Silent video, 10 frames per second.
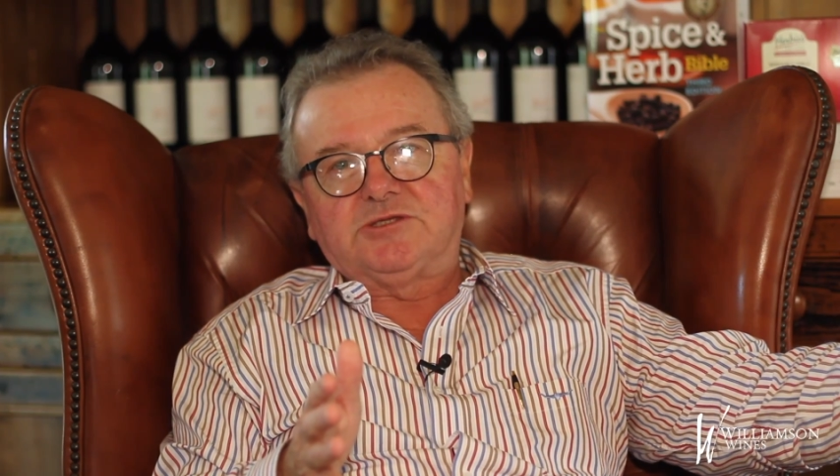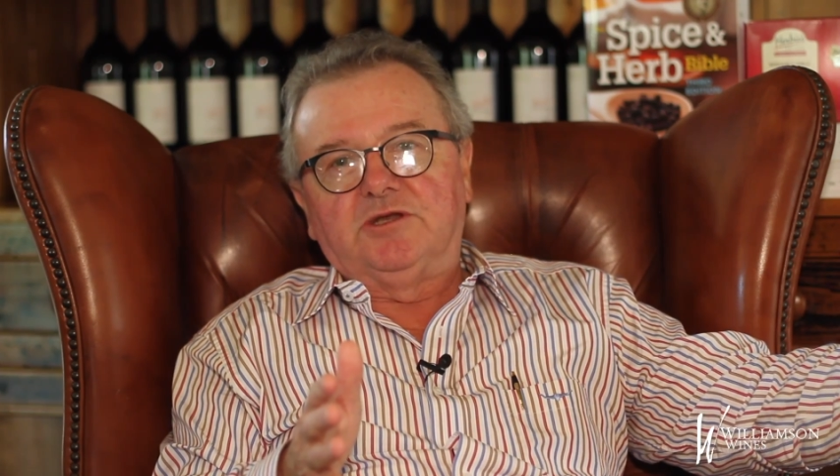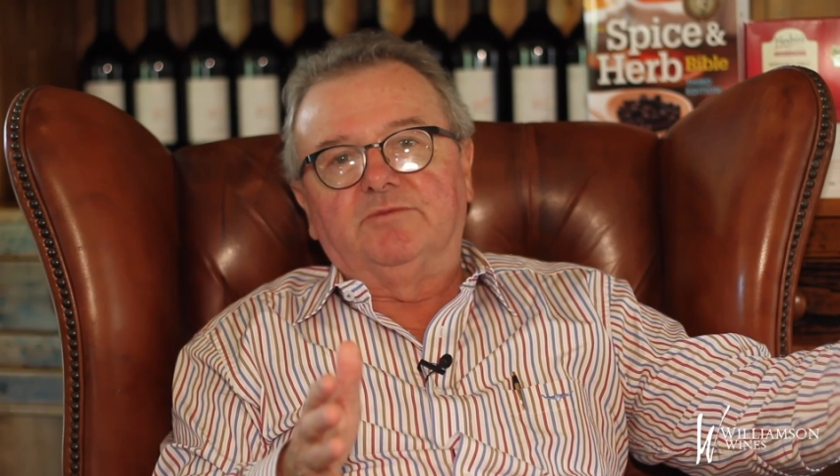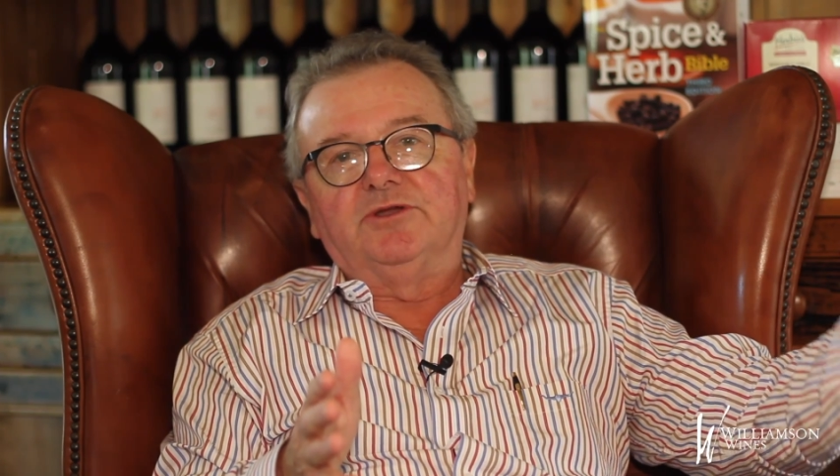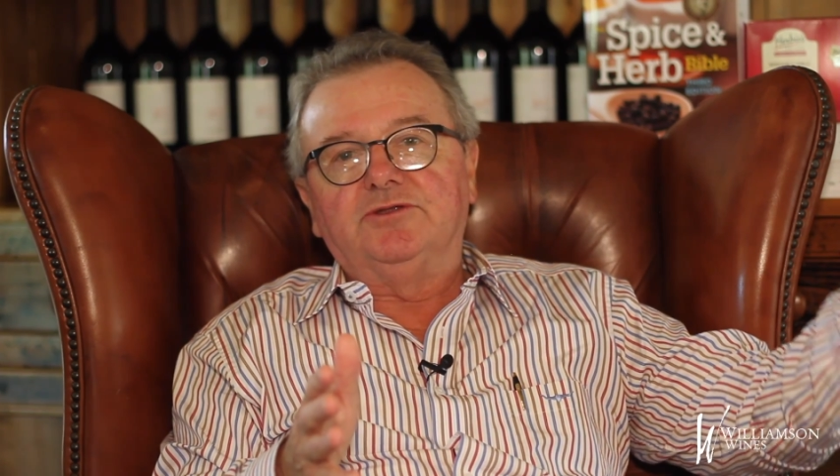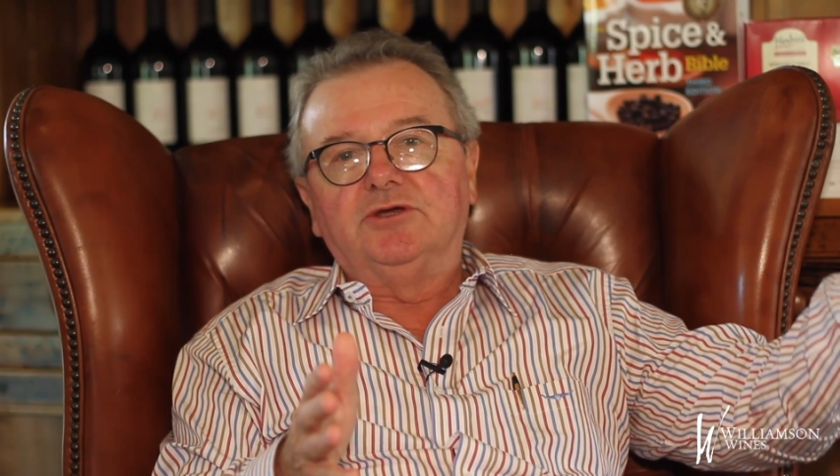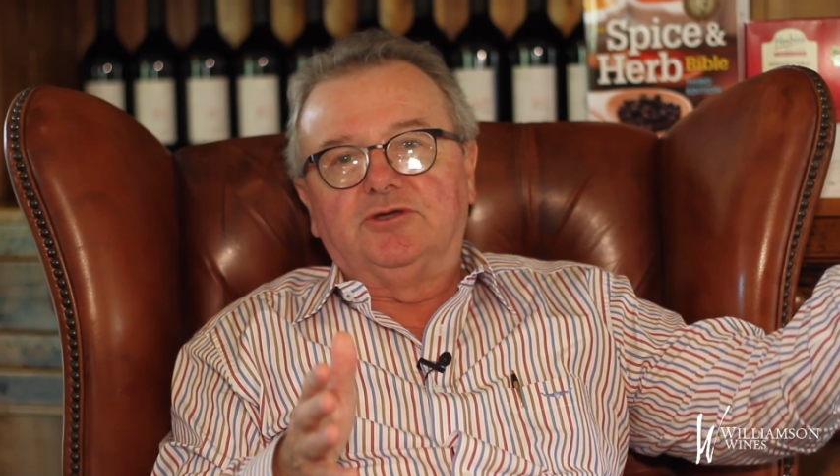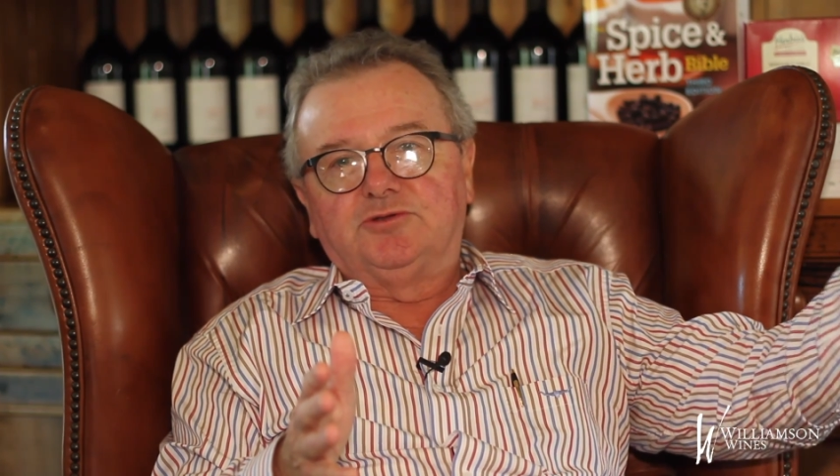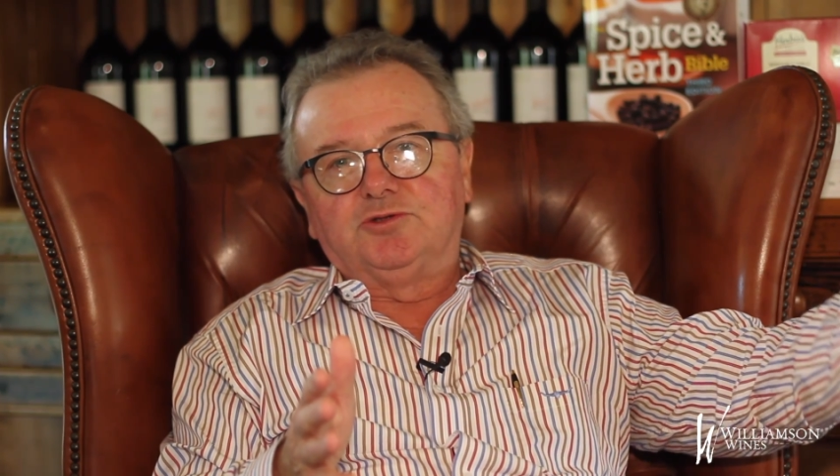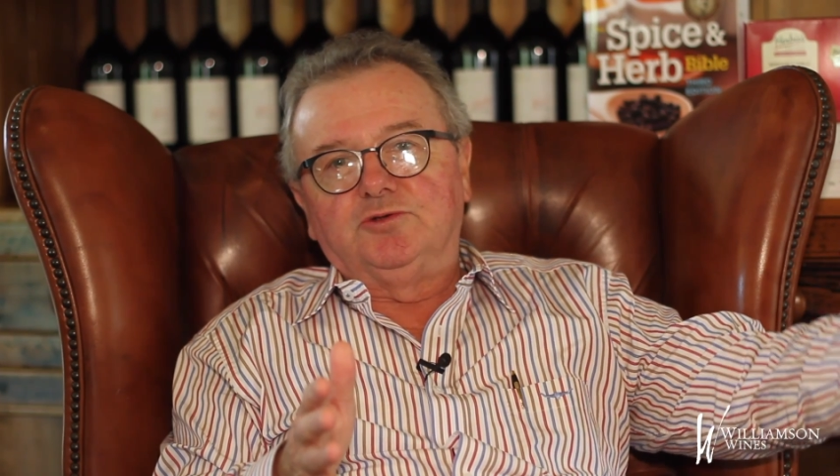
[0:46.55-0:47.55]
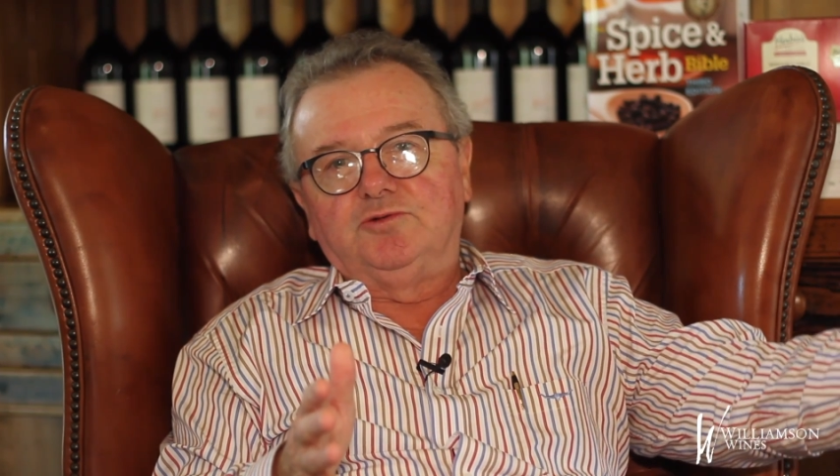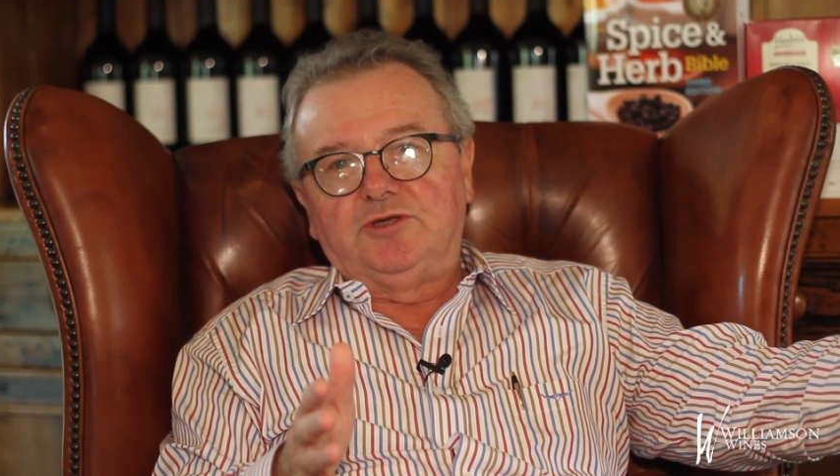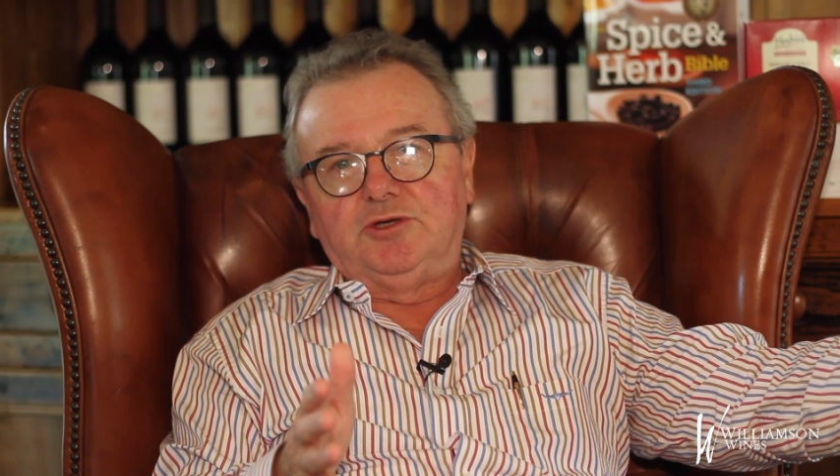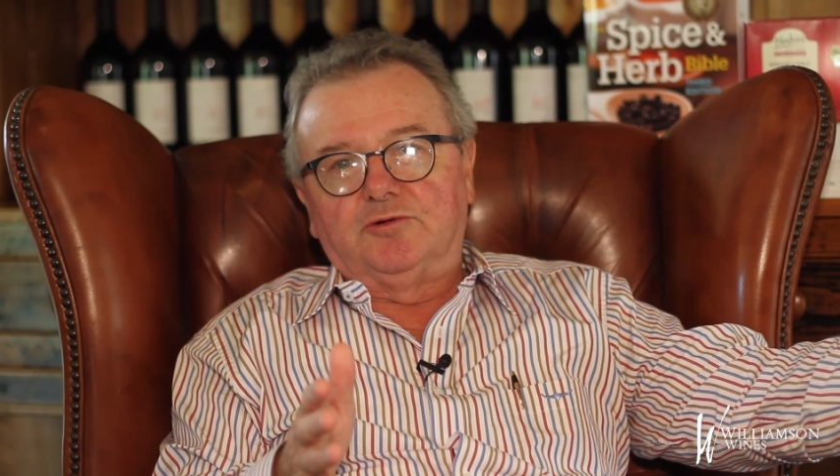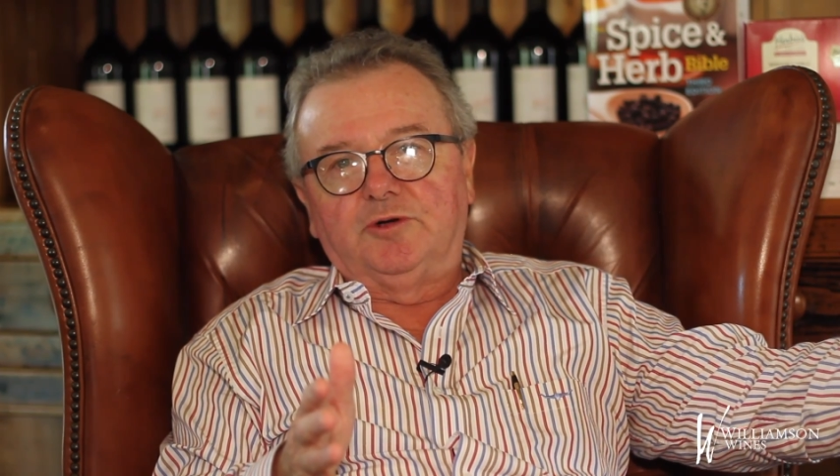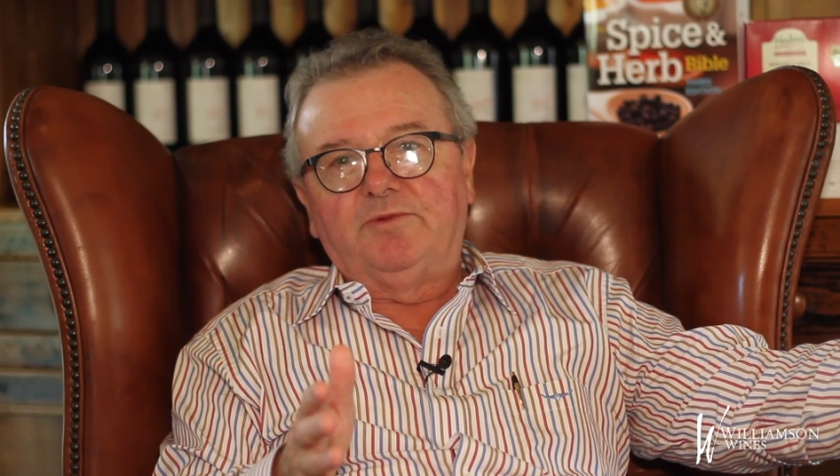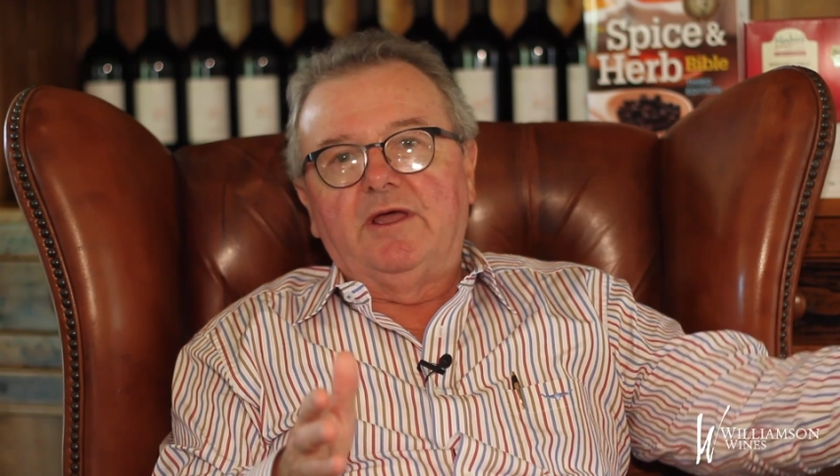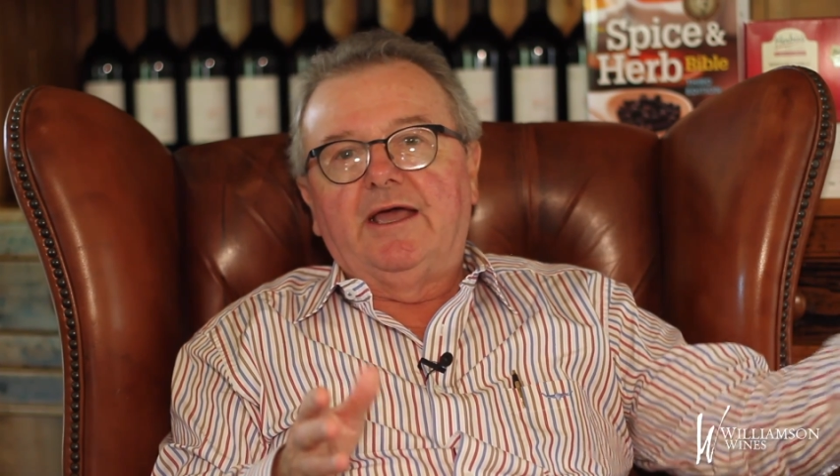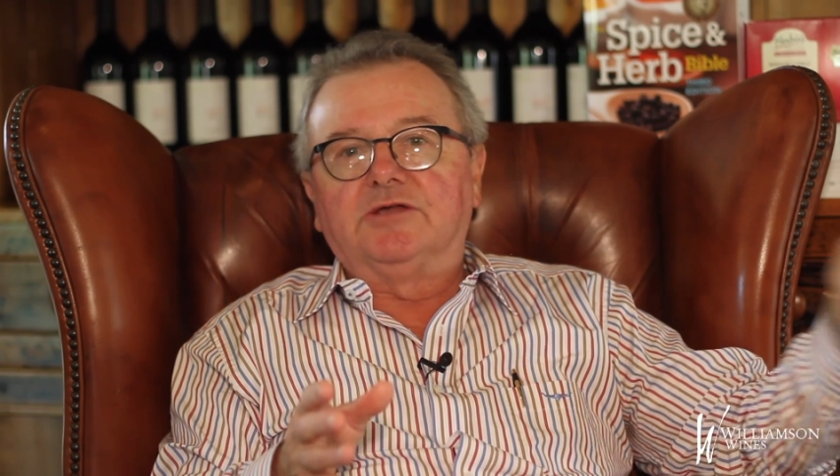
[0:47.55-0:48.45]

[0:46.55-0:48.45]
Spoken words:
cinnamon to Europe,